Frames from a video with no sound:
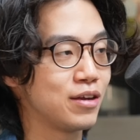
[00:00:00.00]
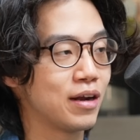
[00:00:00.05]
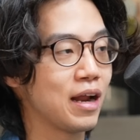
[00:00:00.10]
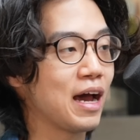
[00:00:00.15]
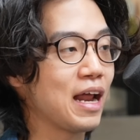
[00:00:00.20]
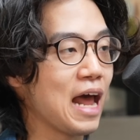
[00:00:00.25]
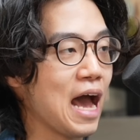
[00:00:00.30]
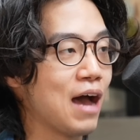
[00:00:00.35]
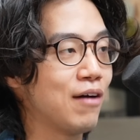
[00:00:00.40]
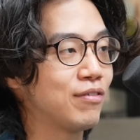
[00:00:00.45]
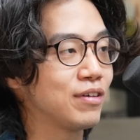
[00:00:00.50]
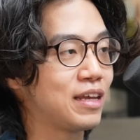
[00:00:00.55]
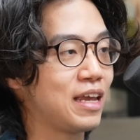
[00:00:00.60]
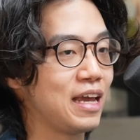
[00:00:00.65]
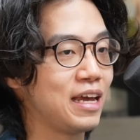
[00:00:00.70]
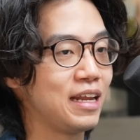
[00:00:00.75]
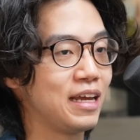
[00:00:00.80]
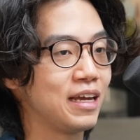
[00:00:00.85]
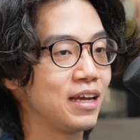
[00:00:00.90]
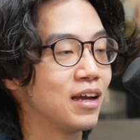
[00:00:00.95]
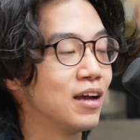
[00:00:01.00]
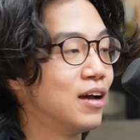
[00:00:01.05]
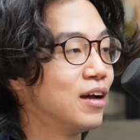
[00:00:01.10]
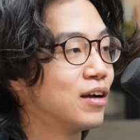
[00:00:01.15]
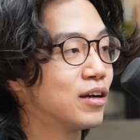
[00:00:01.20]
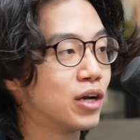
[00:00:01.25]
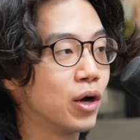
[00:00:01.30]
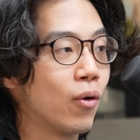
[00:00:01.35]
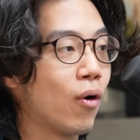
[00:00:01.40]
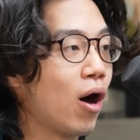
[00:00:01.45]
You're not advocating
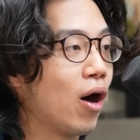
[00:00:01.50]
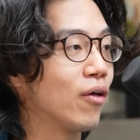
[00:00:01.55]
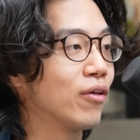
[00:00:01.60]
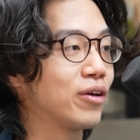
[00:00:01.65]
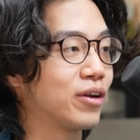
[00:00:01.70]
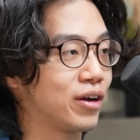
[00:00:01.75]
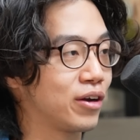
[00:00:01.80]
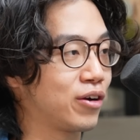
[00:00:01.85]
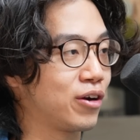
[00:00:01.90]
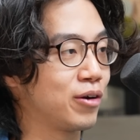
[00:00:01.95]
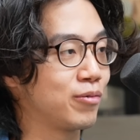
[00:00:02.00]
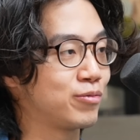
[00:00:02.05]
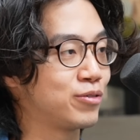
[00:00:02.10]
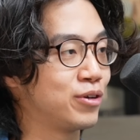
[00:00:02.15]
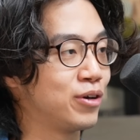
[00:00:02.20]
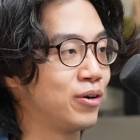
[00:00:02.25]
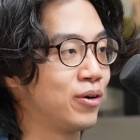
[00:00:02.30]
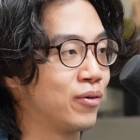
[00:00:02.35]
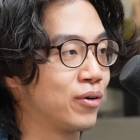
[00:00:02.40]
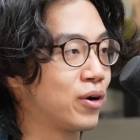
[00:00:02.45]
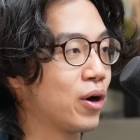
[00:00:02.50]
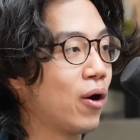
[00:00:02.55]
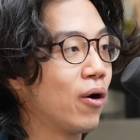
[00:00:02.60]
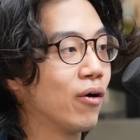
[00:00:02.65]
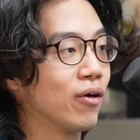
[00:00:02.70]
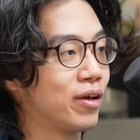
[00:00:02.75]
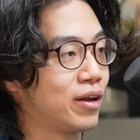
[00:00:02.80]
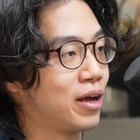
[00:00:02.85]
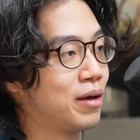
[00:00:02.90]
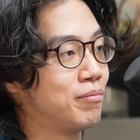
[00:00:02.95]
go all in on crypto, go
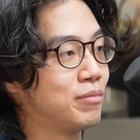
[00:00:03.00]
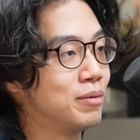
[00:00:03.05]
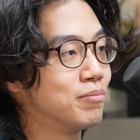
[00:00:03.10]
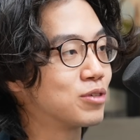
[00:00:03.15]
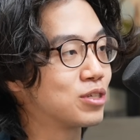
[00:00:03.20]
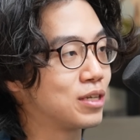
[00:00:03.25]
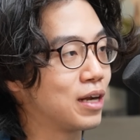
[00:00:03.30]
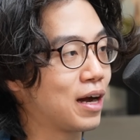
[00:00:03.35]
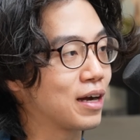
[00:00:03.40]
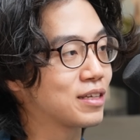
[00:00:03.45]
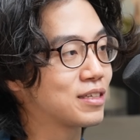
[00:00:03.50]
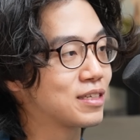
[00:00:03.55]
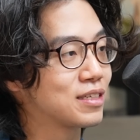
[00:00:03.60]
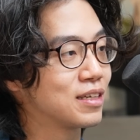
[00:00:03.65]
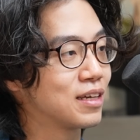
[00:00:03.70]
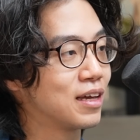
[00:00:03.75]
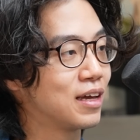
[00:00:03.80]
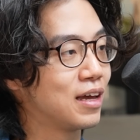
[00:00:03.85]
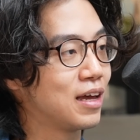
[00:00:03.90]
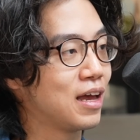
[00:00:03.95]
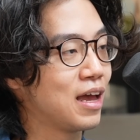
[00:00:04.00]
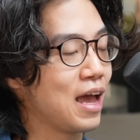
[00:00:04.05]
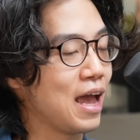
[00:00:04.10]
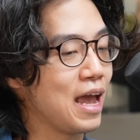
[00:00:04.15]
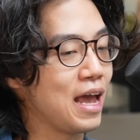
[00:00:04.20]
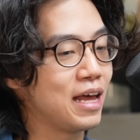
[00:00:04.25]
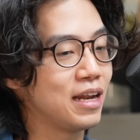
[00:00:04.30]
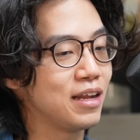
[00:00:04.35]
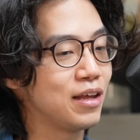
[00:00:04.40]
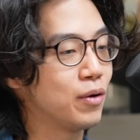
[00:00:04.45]
all in on meme no. stocks.
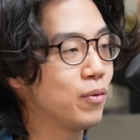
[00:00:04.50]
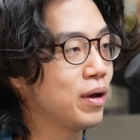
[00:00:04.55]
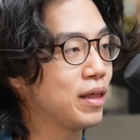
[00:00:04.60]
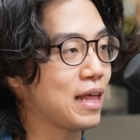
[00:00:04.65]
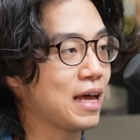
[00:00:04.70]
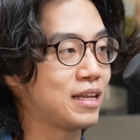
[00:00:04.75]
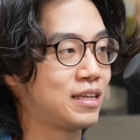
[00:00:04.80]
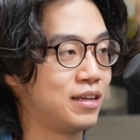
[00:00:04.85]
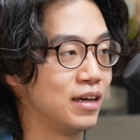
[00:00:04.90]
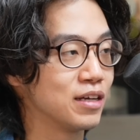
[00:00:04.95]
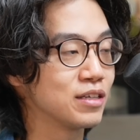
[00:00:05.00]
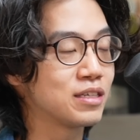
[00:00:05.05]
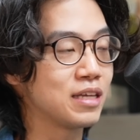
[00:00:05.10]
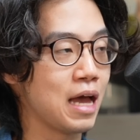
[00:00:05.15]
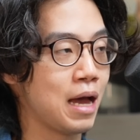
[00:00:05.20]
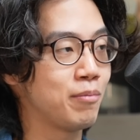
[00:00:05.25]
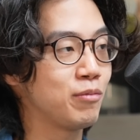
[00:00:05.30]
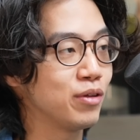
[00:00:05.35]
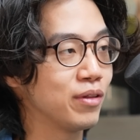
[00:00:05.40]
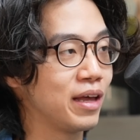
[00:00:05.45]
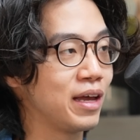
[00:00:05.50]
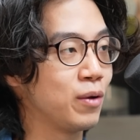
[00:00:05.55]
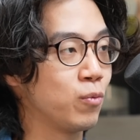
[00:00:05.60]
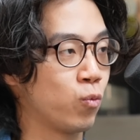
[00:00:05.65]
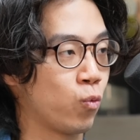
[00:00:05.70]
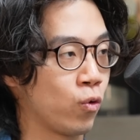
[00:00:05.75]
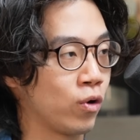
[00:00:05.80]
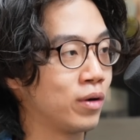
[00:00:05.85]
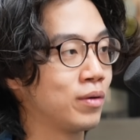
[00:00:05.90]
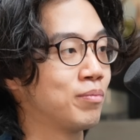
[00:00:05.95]
And in a way, that does emulate
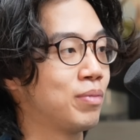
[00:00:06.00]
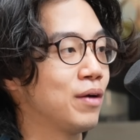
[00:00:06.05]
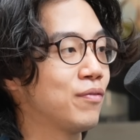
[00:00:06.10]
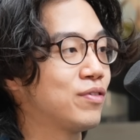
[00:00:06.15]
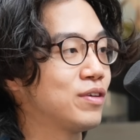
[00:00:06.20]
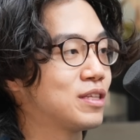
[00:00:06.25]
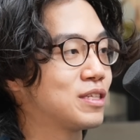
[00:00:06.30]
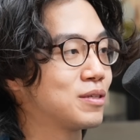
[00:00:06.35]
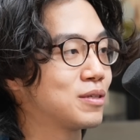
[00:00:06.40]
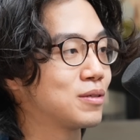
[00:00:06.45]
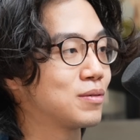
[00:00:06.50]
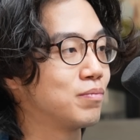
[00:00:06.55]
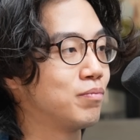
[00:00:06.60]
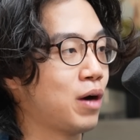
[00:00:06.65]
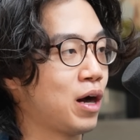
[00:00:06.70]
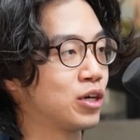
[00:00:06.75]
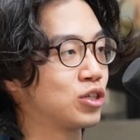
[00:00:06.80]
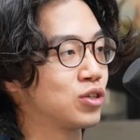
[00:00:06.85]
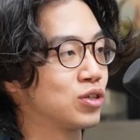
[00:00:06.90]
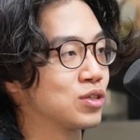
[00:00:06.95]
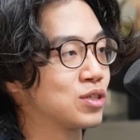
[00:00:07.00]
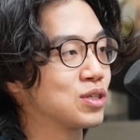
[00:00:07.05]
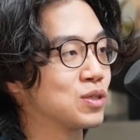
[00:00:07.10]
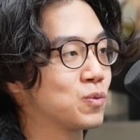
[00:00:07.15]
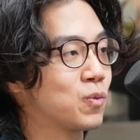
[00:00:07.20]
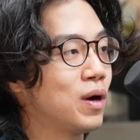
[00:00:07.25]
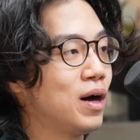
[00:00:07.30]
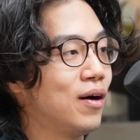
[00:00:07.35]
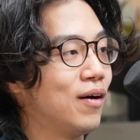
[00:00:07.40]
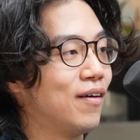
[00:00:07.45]
Warren Buffett's mantras as
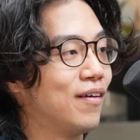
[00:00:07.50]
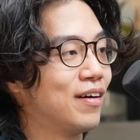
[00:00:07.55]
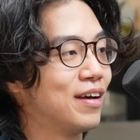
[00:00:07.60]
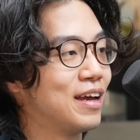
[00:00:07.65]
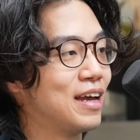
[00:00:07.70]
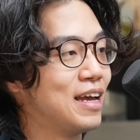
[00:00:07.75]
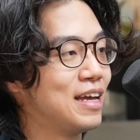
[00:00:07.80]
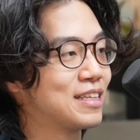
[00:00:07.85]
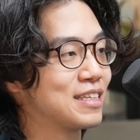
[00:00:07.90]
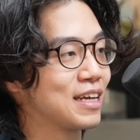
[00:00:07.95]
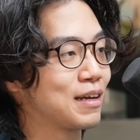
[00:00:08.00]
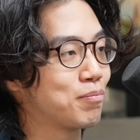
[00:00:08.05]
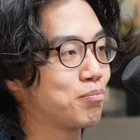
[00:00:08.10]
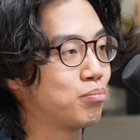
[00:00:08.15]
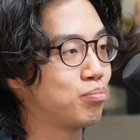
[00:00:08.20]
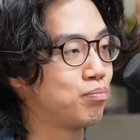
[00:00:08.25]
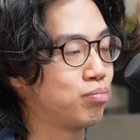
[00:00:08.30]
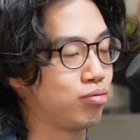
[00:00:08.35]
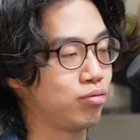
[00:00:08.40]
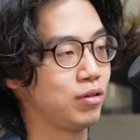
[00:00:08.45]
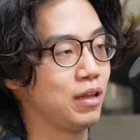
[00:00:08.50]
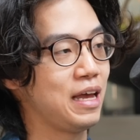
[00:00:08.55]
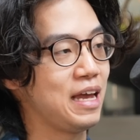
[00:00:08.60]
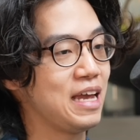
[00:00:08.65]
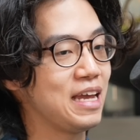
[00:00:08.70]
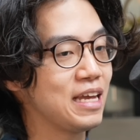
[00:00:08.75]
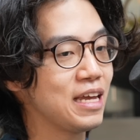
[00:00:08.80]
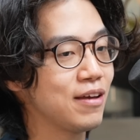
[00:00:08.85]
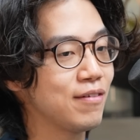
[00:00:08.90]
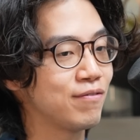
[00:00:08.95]
well. It's like
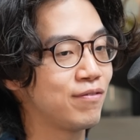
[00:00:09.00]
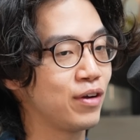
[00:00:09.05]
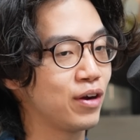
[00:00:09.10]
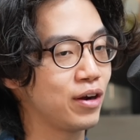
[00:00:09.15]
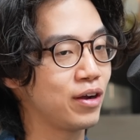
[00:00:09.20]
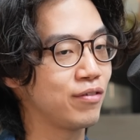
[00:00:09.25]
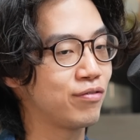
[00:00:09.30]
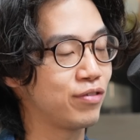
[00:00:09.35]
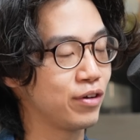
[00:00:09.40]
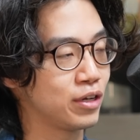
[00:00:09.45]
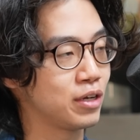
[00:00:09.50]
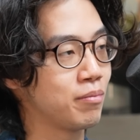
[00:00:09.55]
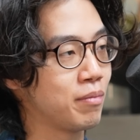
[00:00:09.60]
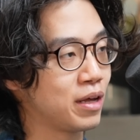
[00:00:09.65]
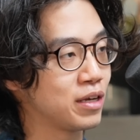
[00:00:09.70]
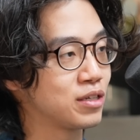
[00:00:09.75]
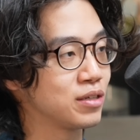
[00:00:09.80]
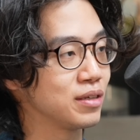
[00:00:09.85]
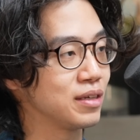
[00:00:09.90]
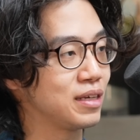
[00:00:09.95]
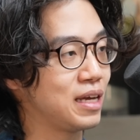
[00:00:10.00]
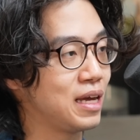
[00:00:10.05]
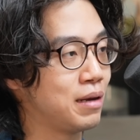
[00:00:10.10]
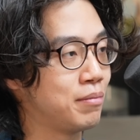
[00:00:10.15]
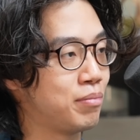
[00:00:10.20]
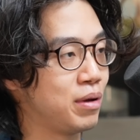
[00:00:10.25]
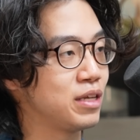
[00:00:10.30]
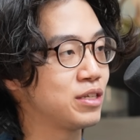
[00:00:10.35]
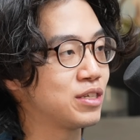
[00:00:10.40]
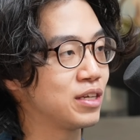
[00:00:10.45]
playing it very fundamentally and
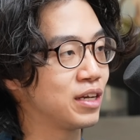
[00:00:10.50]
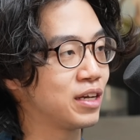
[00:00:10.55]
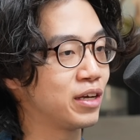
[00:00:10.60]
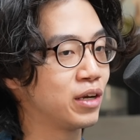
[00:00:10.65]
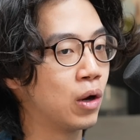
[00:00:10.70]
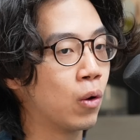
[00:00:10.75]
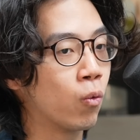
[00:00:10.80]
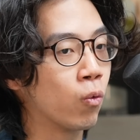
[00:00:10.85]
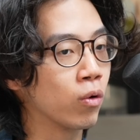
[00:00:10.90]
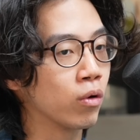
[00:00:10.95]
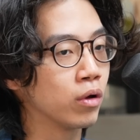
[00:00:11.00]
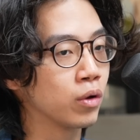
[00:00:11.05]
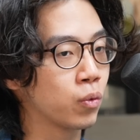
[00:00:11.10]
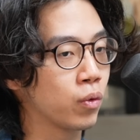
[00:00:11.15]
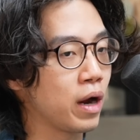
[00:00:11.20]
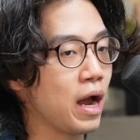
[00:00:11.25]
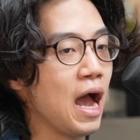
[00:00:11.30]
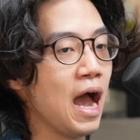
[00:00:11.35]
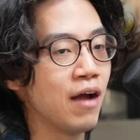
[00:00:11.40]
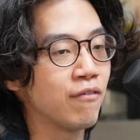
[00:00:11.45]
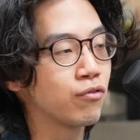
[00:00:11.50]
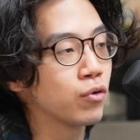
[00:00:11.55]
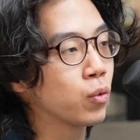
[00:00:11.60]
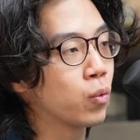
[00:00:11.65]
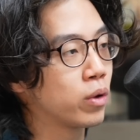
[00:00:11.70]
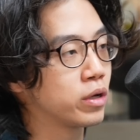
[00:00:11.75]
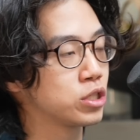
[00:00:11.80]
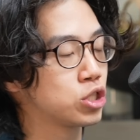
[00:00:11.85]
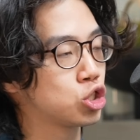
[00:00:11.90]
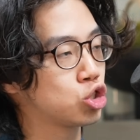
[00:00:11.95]
basic in a world where
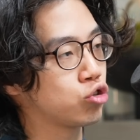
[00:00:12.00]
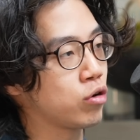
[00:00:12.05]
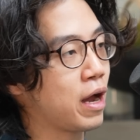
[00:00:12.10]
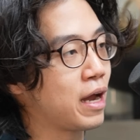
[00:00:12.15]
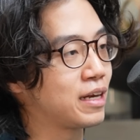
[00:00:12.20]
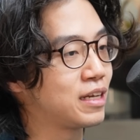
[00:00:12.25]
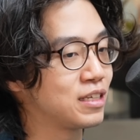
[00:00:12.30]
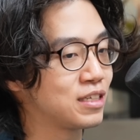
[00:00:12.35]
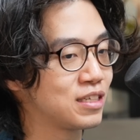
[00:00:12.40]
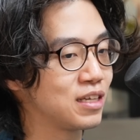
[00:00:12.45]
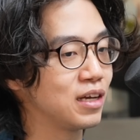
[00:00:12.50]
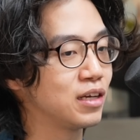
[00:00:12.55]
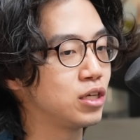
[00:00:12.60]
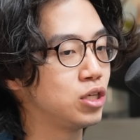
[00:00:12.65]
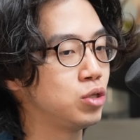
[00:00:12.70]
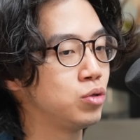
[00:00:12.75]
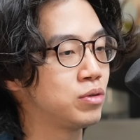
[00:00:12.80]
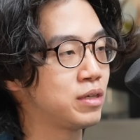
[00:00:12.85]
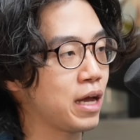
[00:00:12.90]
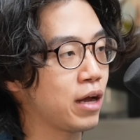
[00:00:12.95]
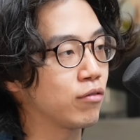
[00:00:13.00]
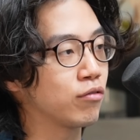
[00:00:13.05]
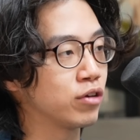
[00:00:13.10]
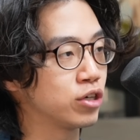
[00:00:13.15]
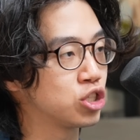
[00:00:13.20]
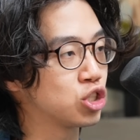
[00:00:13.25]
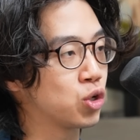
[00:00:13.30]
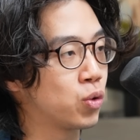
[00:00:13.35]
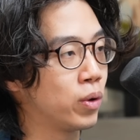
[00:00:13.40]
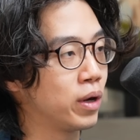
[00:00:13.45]
everyone's trying to sell you get
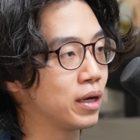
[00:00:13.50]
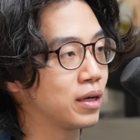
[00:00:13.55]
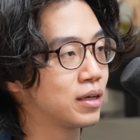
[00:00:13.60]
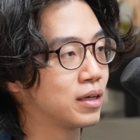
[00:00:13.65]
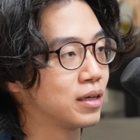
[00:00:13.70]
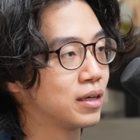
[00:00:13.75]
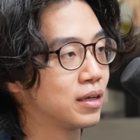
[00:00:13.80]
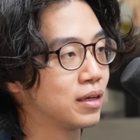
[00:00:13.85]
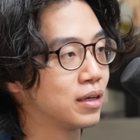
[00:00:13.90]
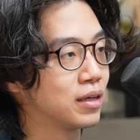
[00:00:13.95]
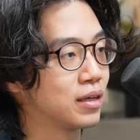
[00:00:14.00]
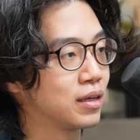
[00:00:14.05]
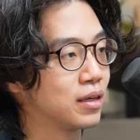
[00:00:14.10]
rich quick. Yep.